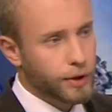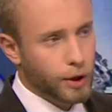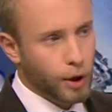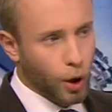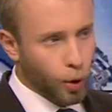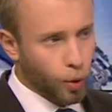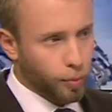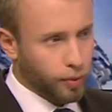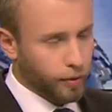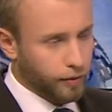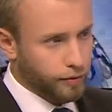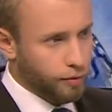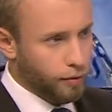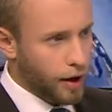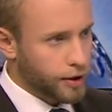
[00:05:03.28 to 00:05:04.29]
scope of
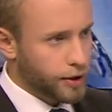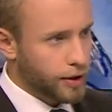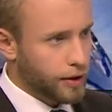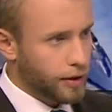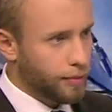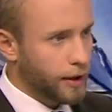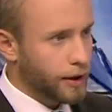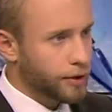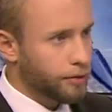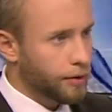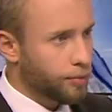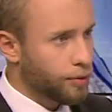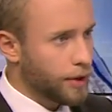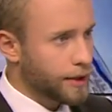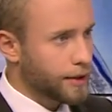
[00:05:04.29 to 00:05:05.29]
Russian
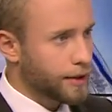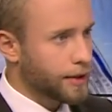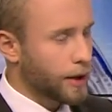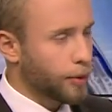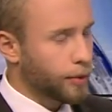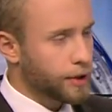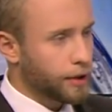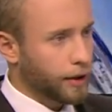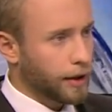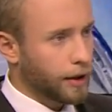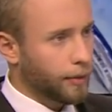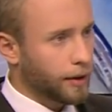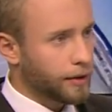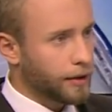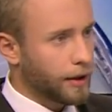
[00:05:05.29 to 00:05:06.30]
military presence are we talking talking
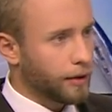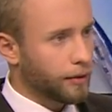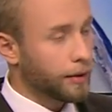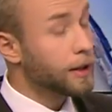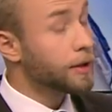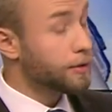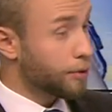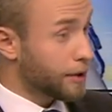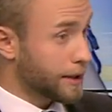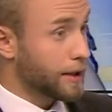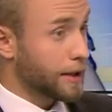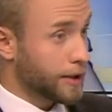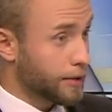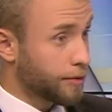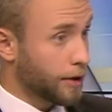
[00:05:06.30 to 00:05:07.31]
about now in
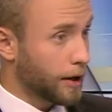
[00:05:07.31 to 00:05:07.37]
Transnistria?